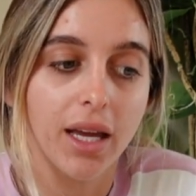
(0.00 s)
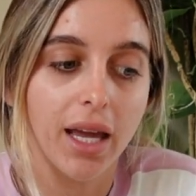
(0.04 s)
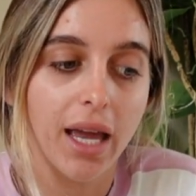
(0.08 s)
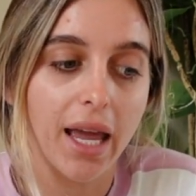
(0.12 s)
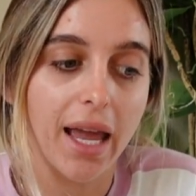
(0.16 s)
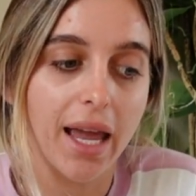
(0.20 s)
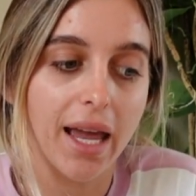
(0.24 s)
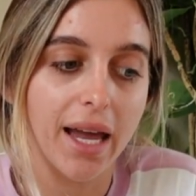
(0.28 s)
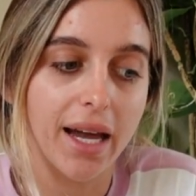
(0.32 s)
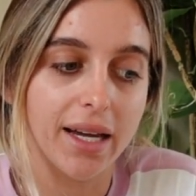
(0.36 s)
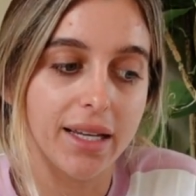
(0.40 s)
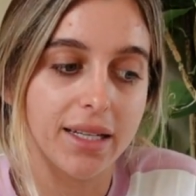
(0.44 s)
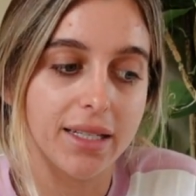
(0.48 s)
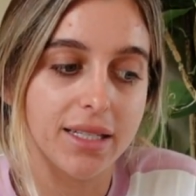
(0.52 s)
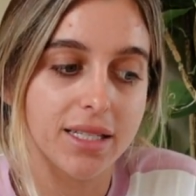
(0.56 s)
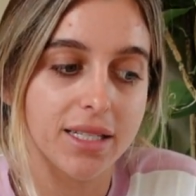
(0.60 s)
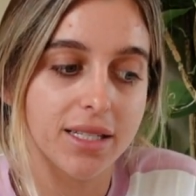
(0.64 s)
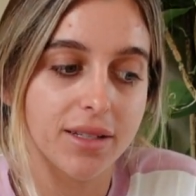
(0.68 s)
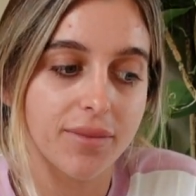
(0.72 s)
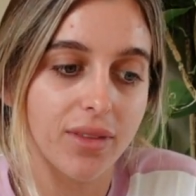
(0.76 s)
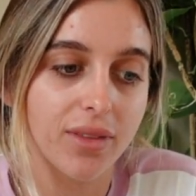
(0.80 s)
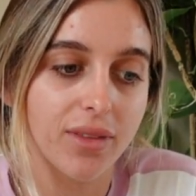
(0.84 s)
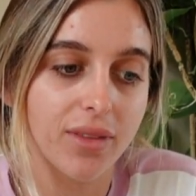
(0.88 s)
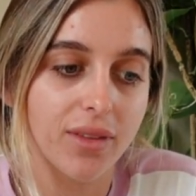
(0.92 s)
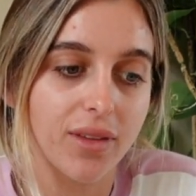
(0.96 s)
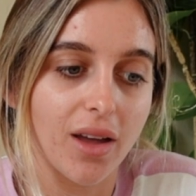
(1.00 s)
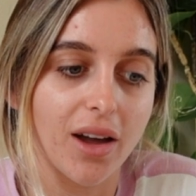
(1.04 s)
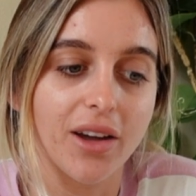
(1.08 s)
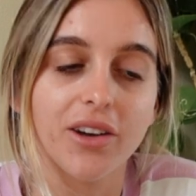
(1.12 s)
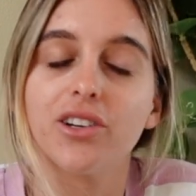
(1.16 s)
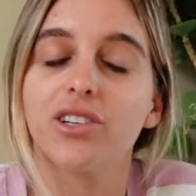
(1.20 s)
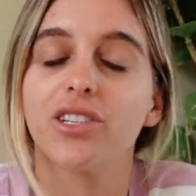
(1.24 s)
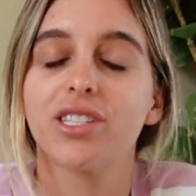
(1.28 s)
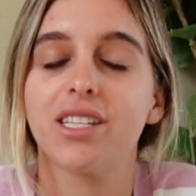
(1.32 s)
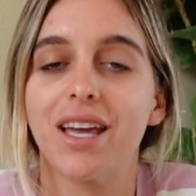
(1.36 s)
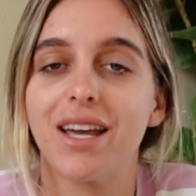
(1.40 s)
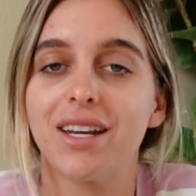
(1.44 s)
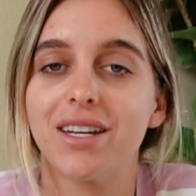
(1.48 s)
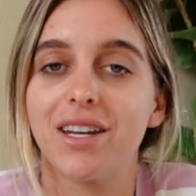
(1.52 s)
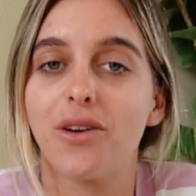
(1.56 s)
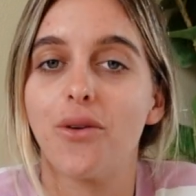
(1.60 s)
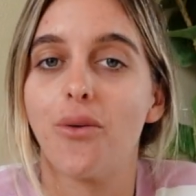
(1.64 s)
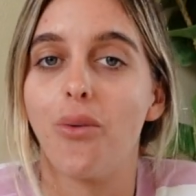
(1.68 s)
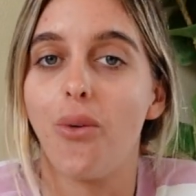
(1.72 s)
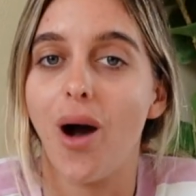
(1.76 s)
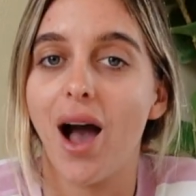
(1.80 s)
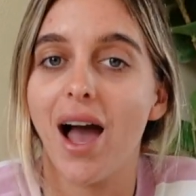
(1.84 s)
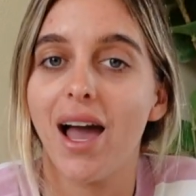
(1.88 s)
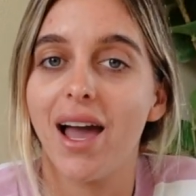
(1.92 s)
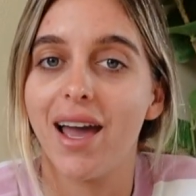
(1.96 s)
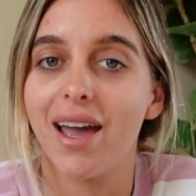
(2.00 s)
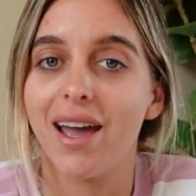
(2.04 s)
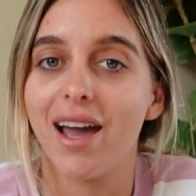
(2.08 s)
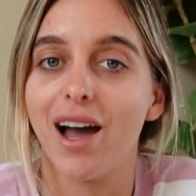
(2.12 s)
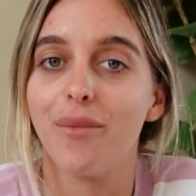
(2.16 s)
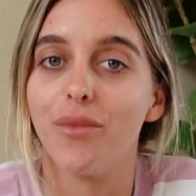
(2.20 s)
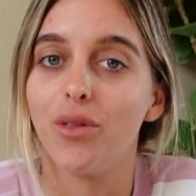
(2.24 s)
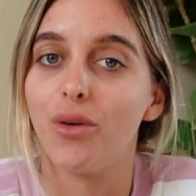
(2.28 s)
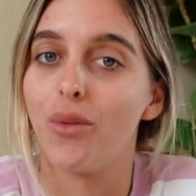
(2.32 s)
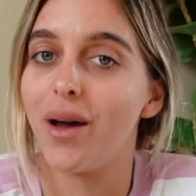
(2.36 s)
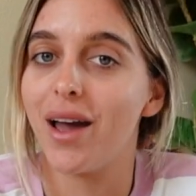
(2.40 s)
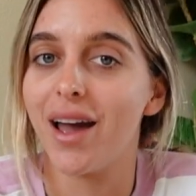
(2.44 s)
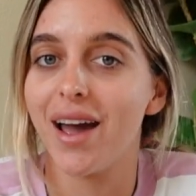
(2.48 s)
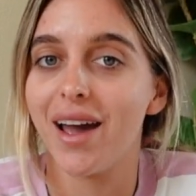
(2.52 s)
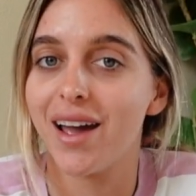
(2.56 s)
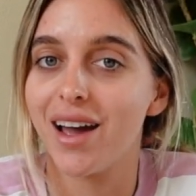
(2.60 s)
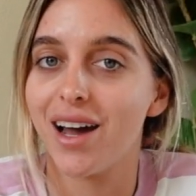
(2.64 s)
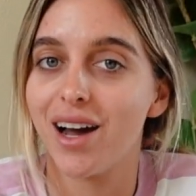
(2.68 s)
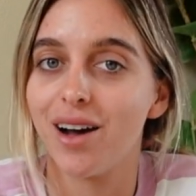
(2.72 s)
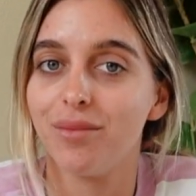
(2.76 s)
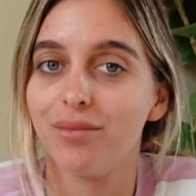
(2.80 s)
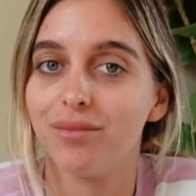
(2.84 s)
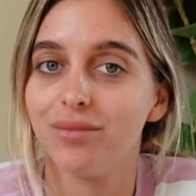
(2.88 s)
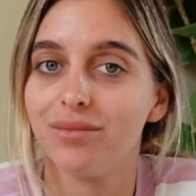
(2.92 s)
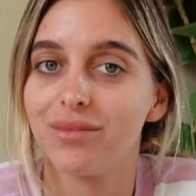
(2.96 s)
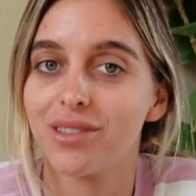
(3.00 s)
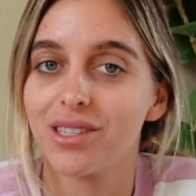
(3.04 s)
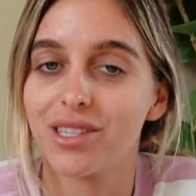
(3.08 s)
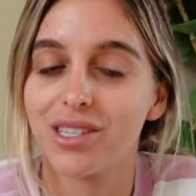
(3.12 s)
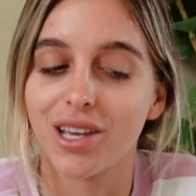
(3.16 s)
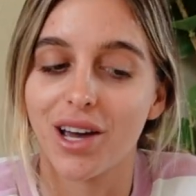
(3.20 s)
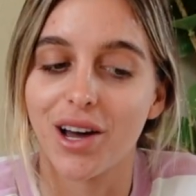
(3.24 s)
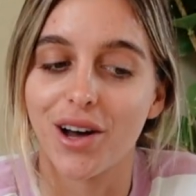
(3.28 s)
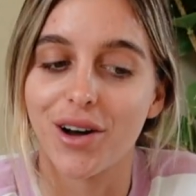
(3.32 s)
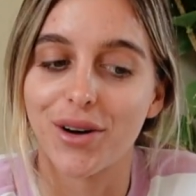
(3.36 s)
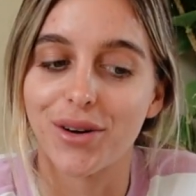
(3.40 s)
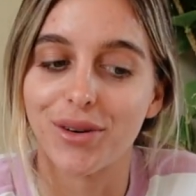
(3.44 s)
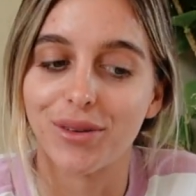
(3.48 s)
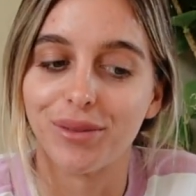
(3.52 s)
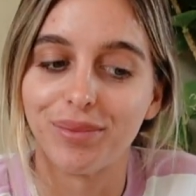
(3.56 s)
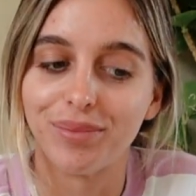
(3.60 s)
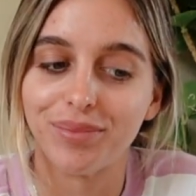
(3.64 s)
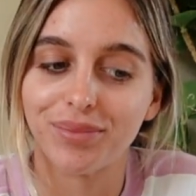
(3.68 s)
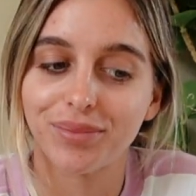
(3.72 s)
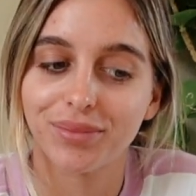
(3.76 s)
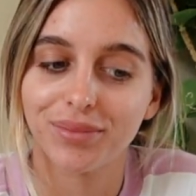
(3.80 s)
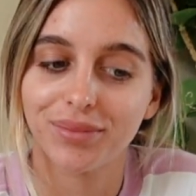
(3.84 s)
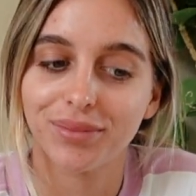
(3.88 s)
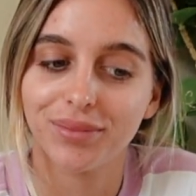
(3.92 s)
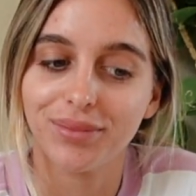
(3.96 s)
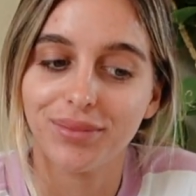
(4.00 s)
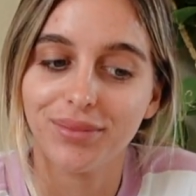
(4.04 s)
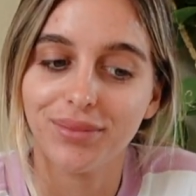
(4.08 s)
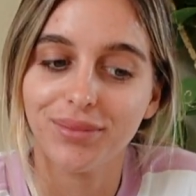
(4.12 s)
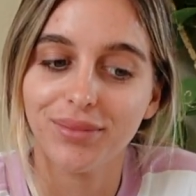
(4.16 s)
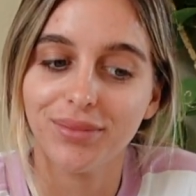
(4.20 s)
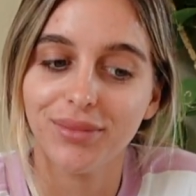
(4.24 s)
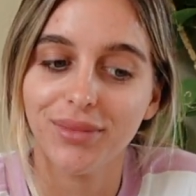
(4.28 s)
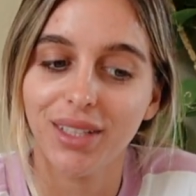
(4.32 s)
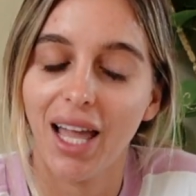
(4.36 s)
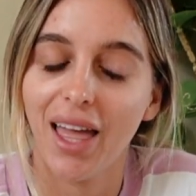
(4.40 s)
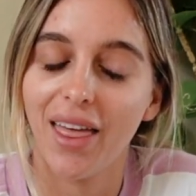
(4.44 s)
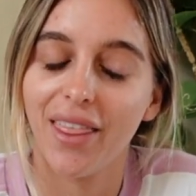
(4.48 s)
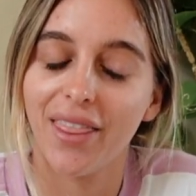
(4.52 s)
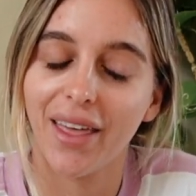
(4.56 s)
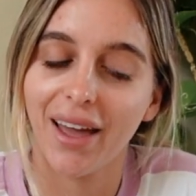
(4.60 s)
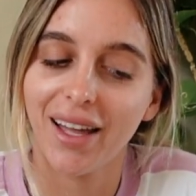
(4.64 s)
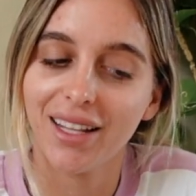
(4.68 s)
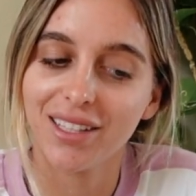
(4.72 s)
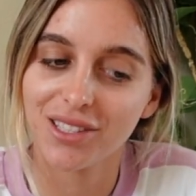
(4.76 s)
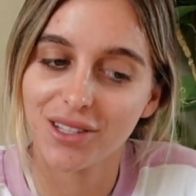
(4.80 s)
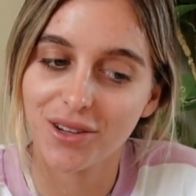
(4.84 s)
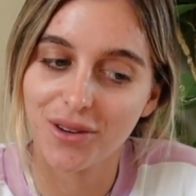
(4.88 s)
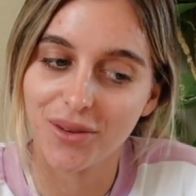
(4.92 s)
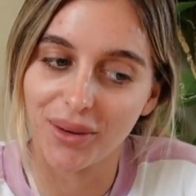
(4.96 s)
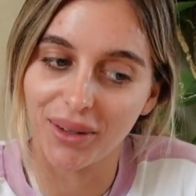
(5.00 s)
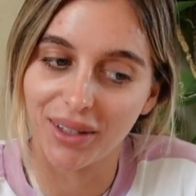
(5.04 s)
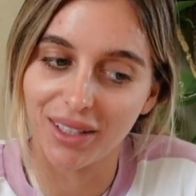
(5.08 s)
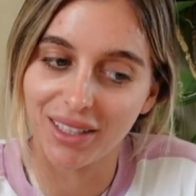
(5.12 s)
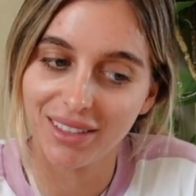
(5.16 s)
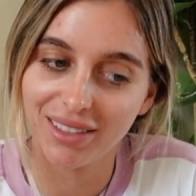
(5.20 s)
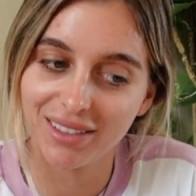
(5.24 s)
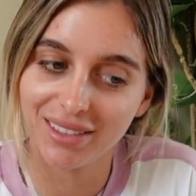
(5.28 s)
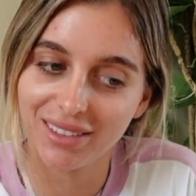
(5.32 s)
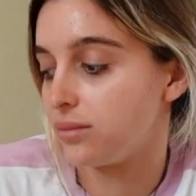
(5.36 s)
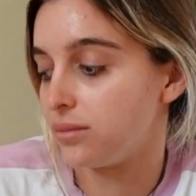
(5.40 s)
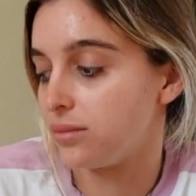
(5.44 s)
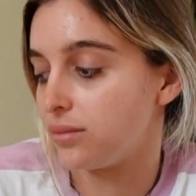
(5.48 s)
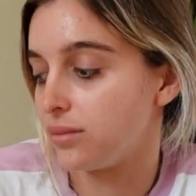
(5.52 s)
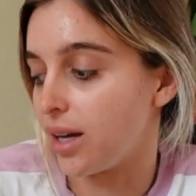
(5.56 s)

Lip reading: and understanding why I am the way I am. So that's cool.